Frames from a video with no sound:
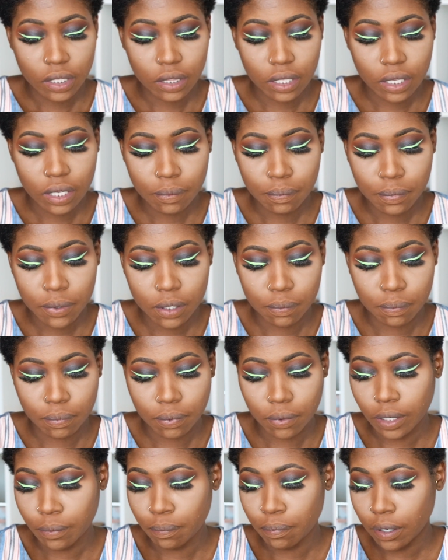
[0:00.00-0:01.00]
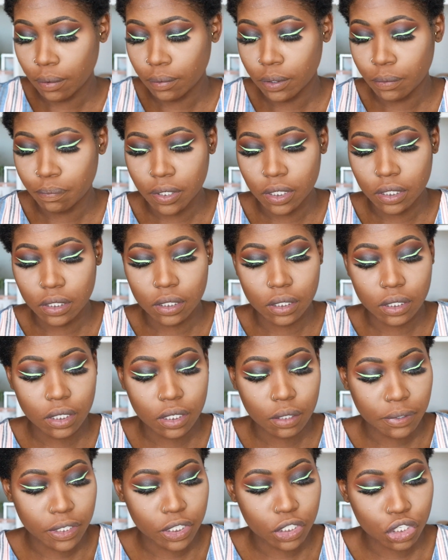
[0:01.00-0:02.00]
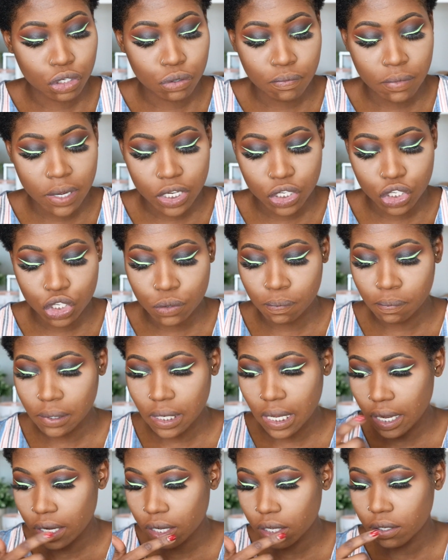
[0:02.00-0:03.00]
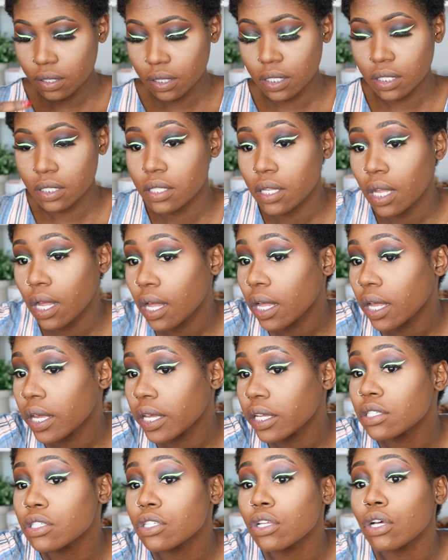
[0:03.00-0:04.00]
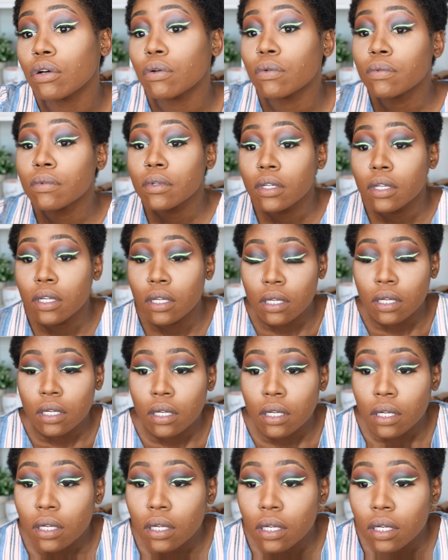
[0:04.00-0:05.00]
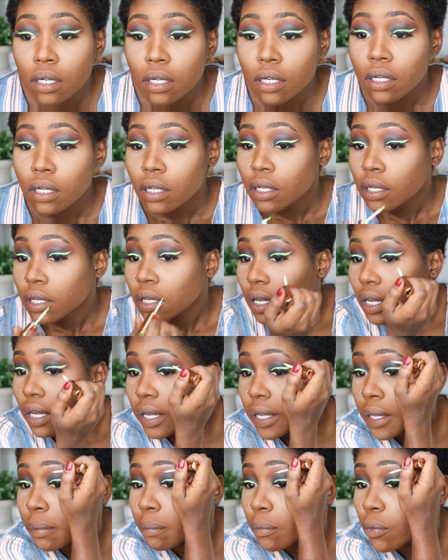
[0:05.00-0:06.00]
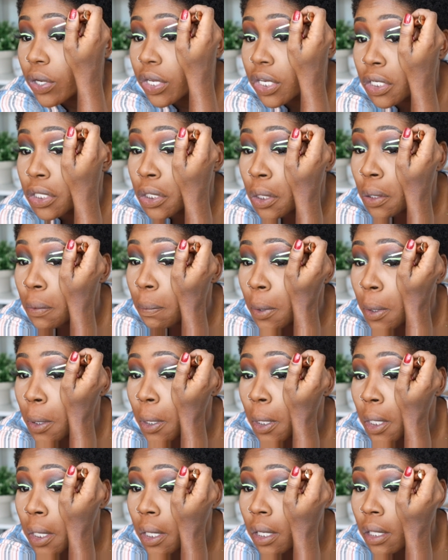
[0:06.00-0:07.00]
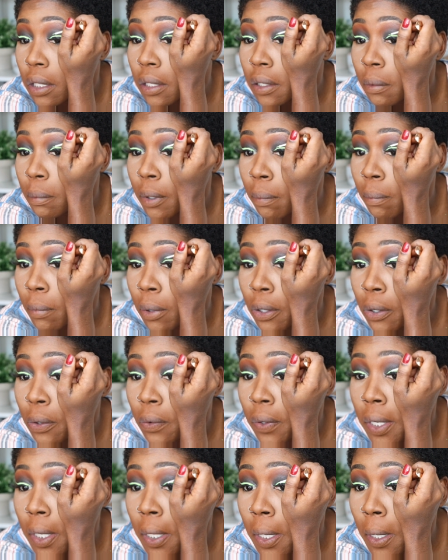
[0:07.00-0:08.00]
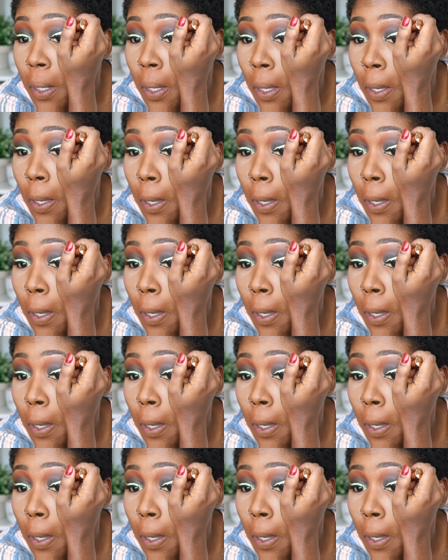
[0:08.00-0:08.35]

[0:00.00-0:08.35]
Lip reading: think I probably put a little bit too much black on this eye, so I am going to put a little bit more green.